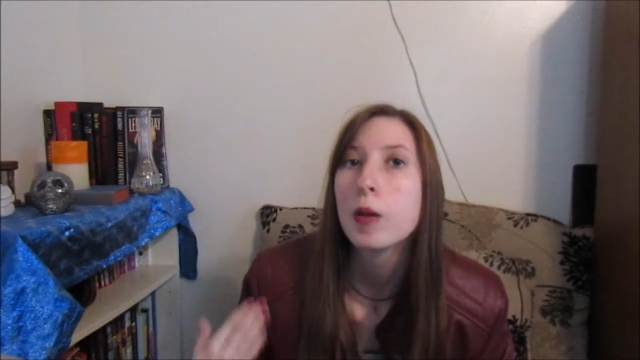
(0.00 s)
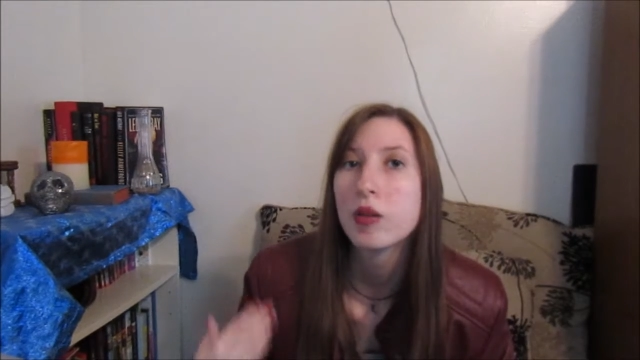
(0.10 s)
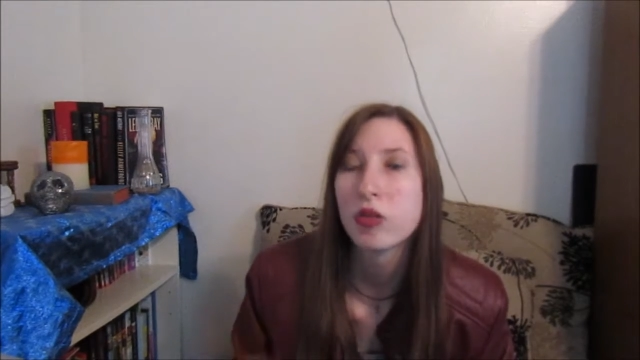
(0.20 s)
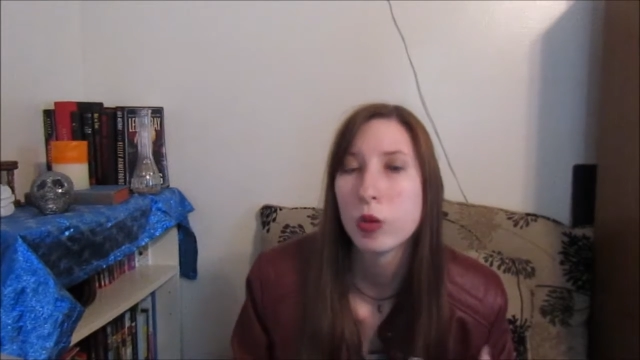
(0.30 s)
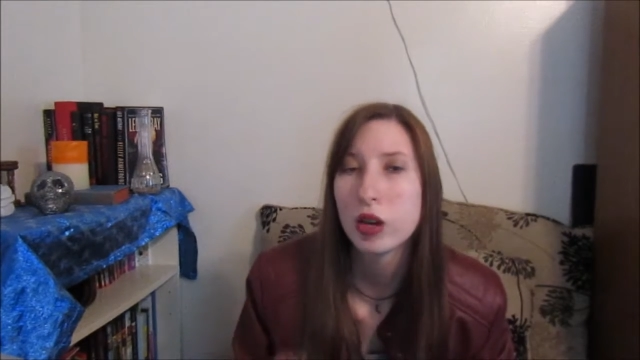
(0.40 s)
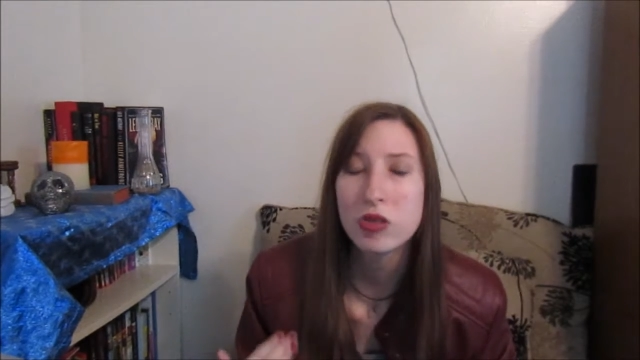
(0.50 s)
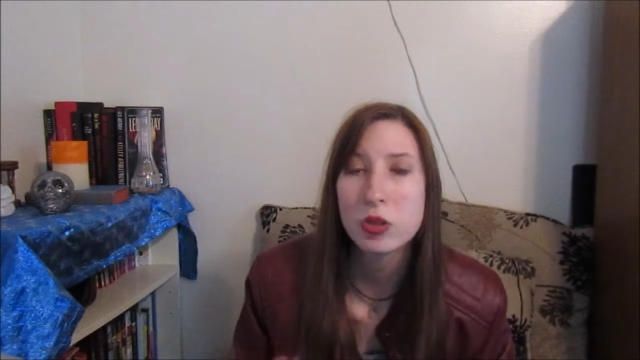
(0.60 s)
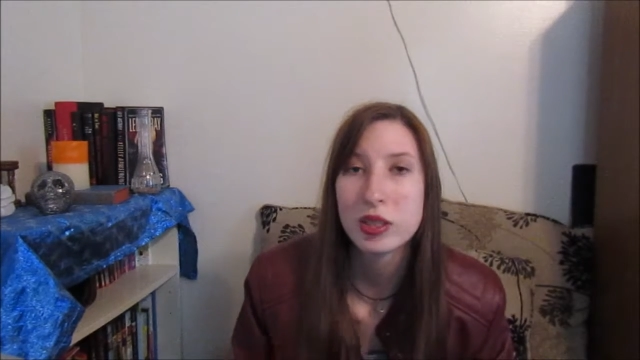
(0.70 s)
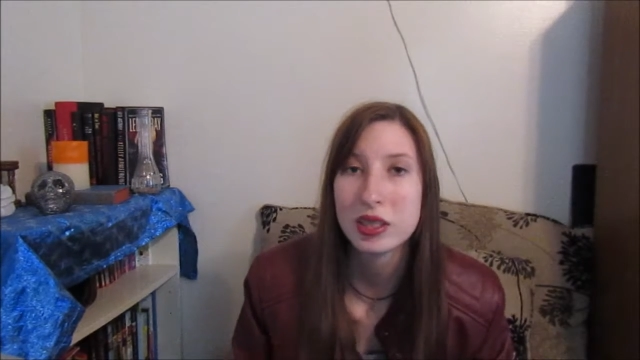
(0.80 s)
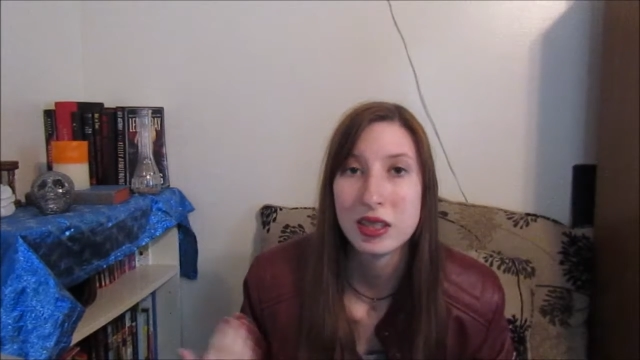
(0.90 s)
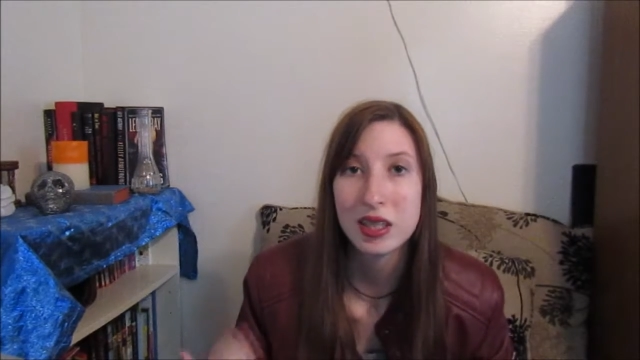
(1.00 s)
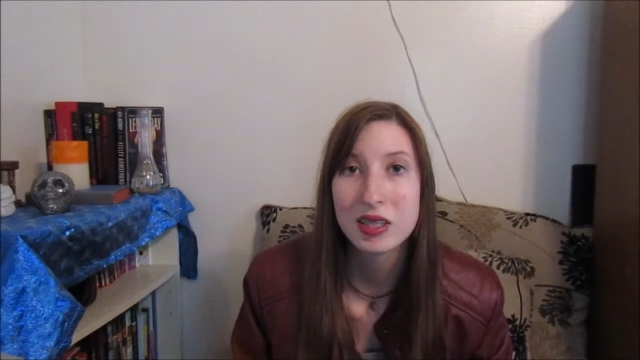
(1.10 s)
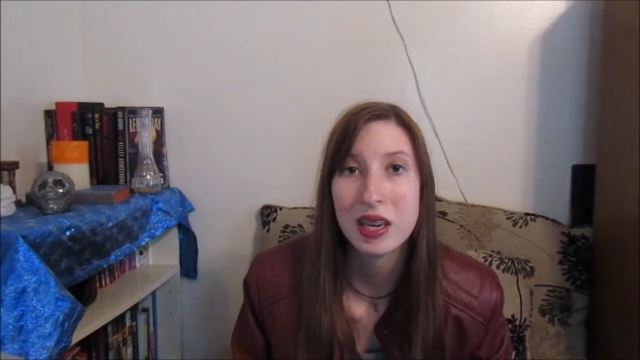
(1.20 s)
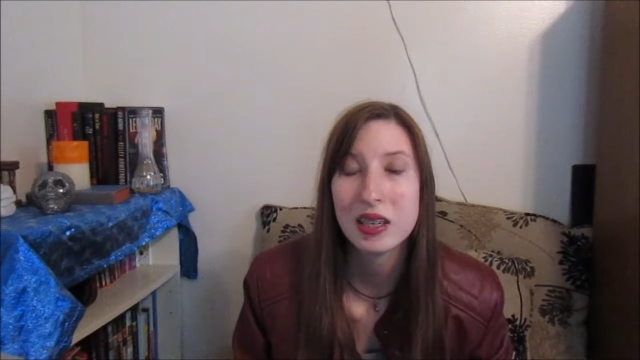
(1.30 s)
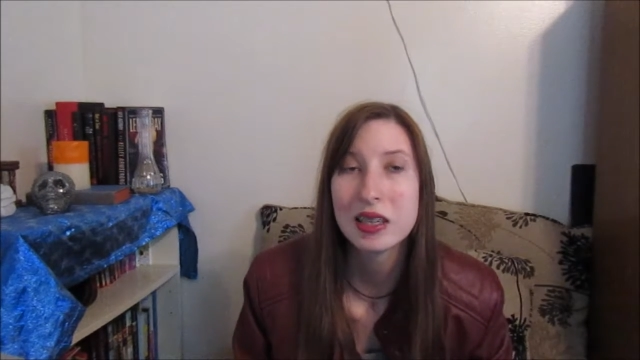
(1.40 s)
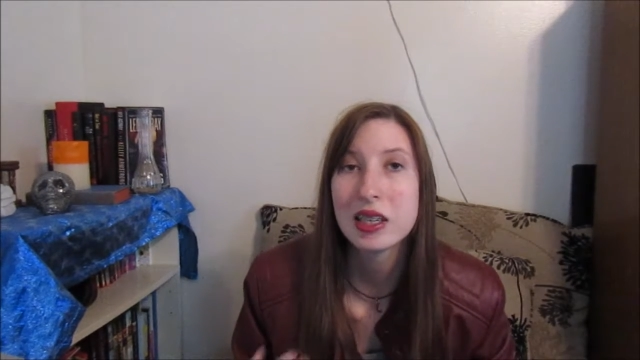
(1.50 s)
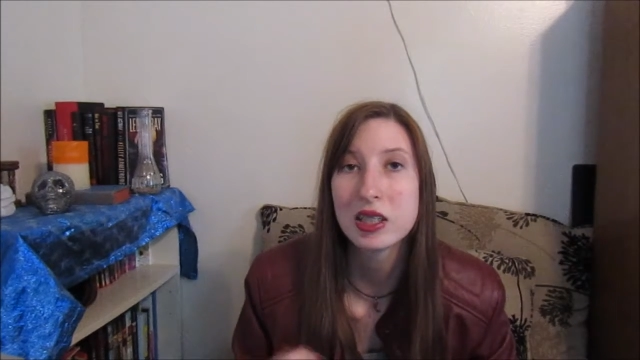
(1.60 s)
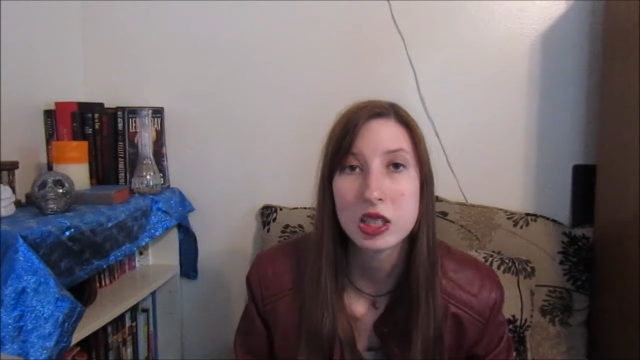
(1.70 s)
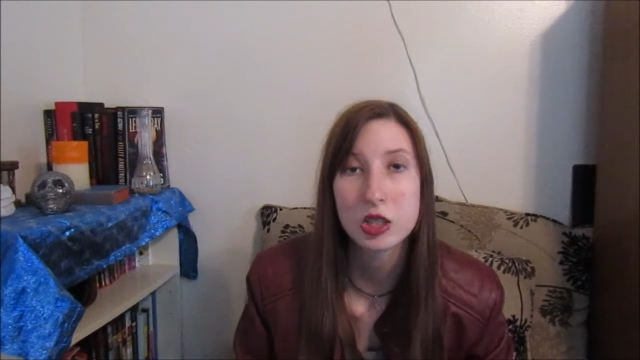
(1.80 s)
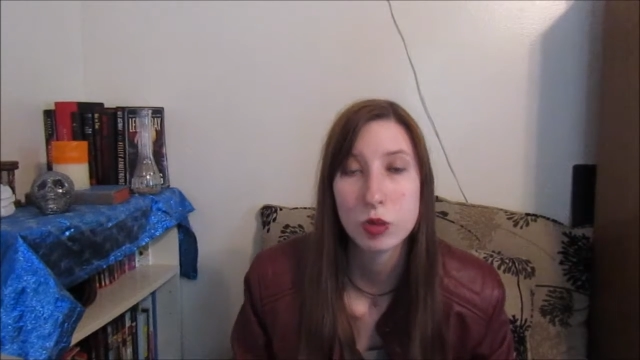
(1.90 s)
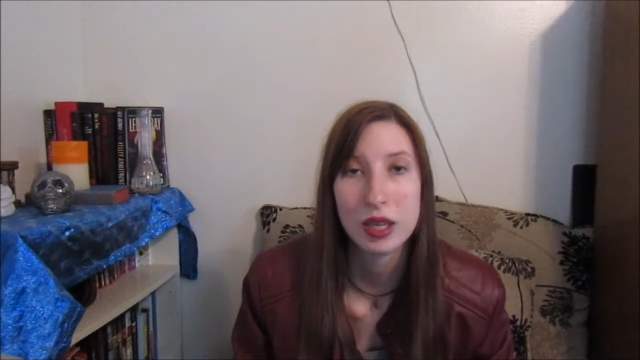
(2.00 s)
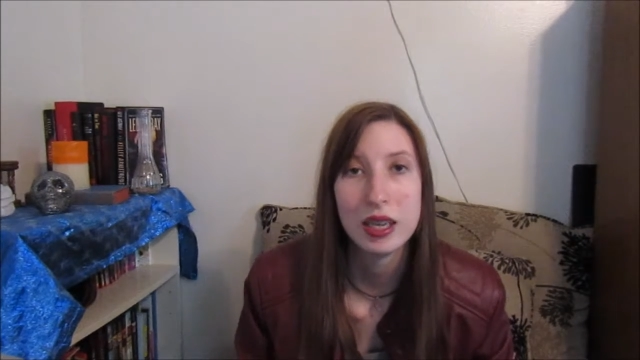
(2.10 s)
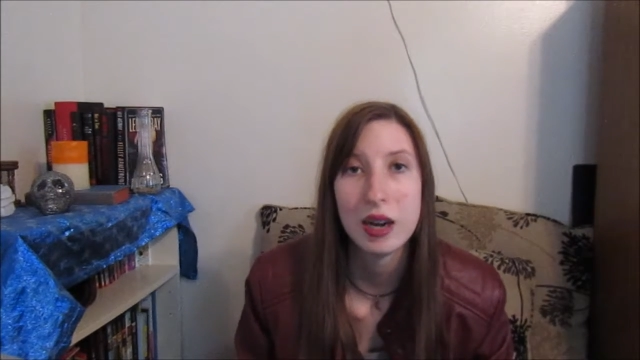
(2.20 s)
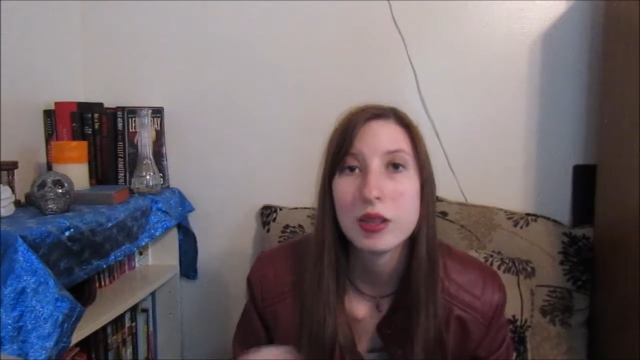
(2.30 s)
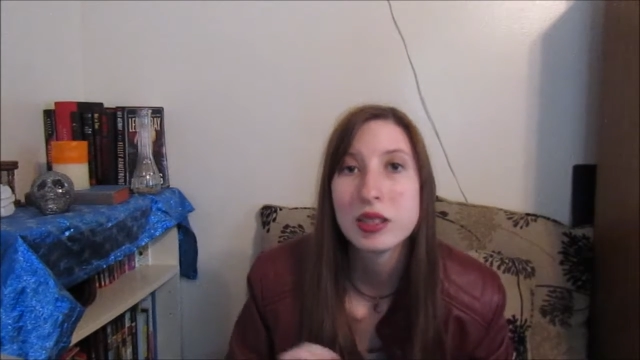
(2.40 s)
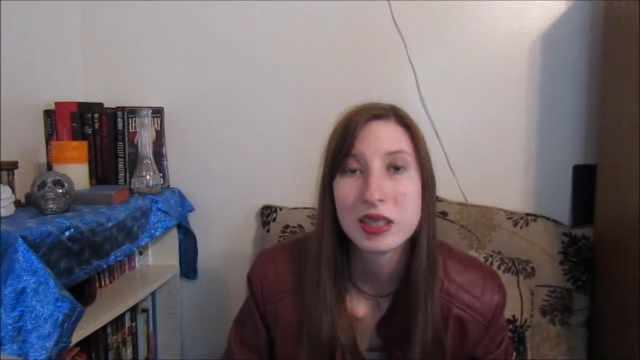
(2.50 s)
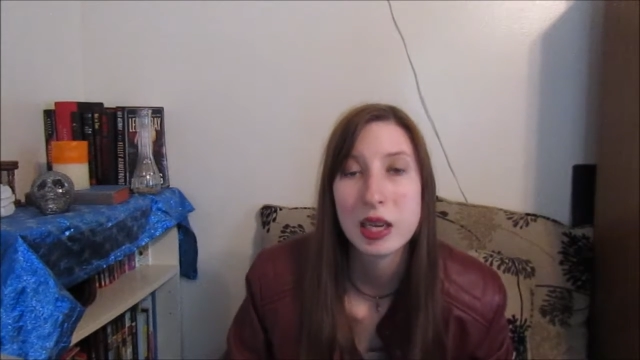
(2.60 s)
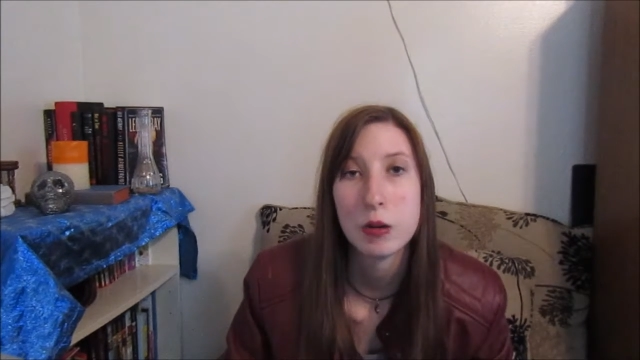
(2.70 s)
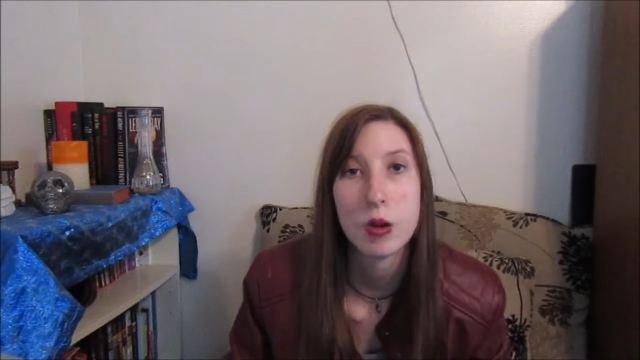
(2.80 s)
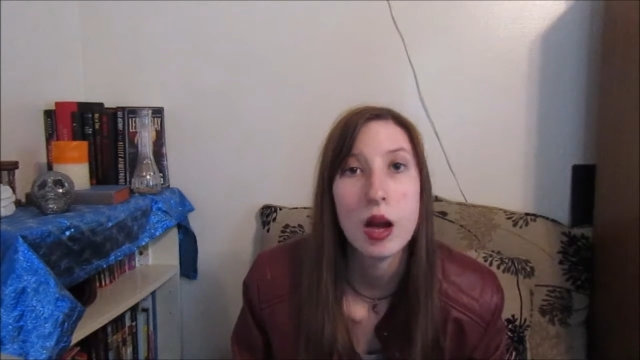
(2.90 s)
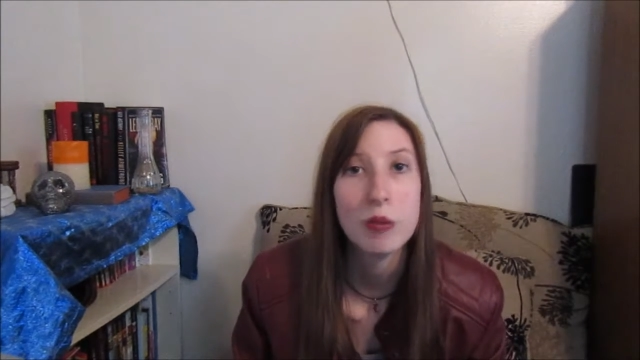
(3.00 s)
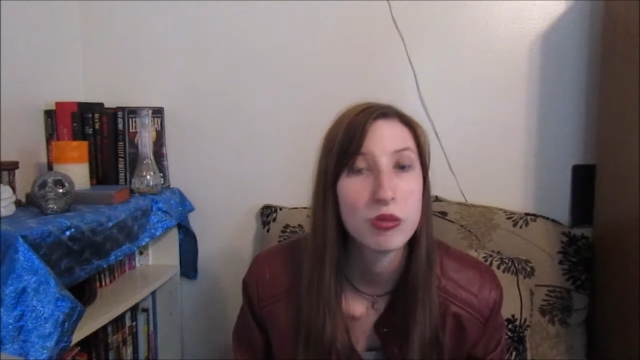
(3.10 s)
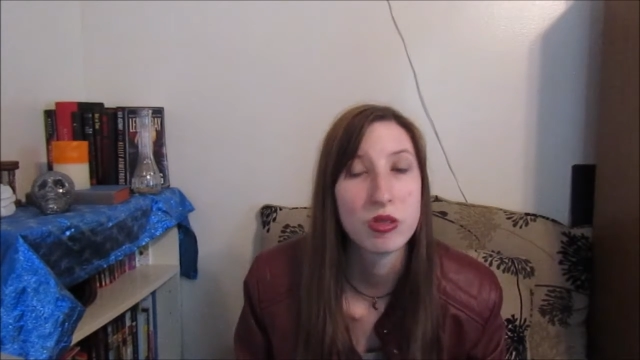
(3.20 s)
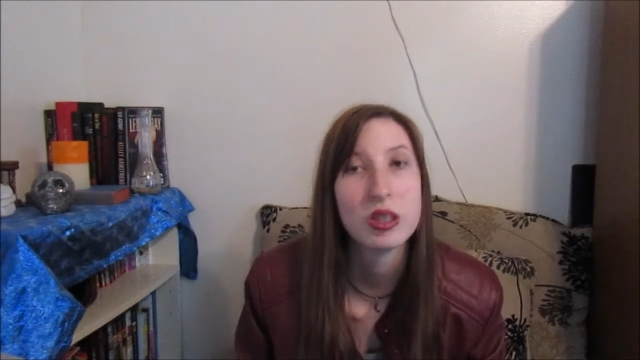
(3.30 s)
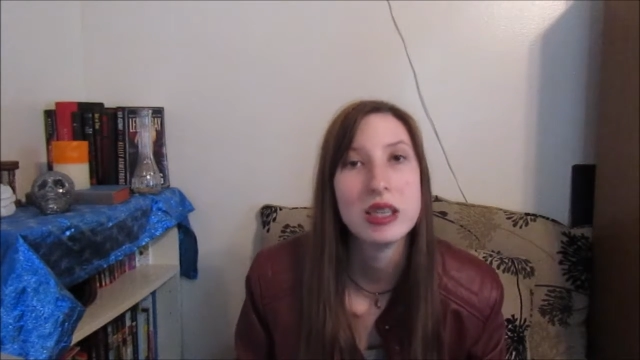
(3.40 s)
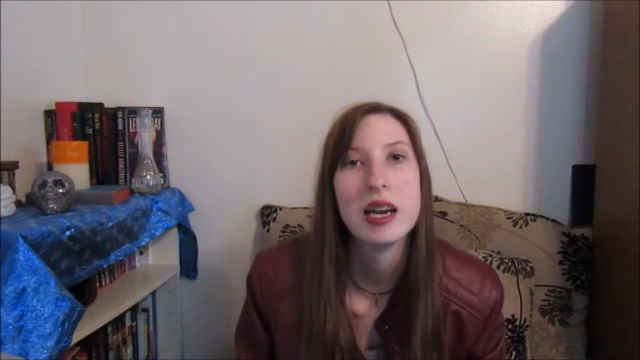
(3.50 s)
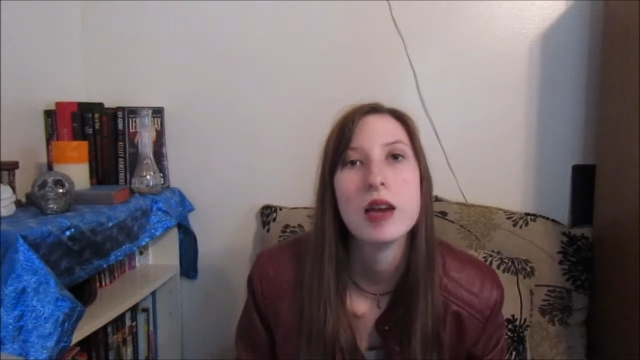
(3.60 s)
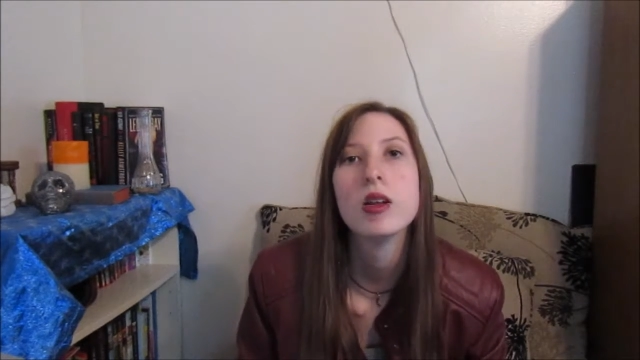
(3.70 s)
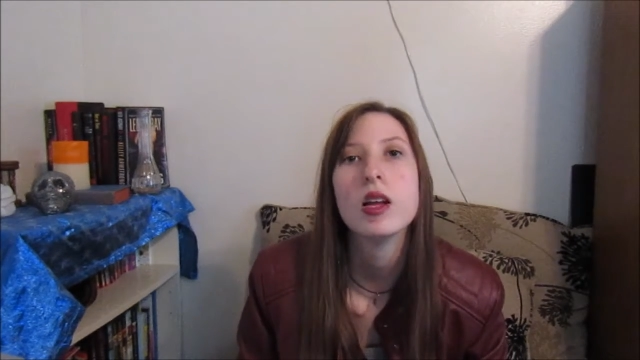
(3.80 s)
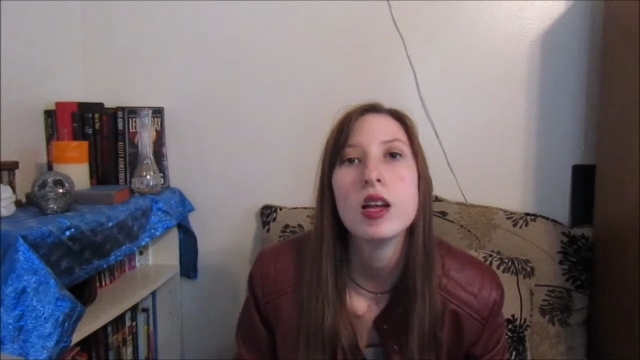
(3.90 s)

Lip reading: But for whatever reason this night, it's like raining out, it's terrible, I'm freaking out.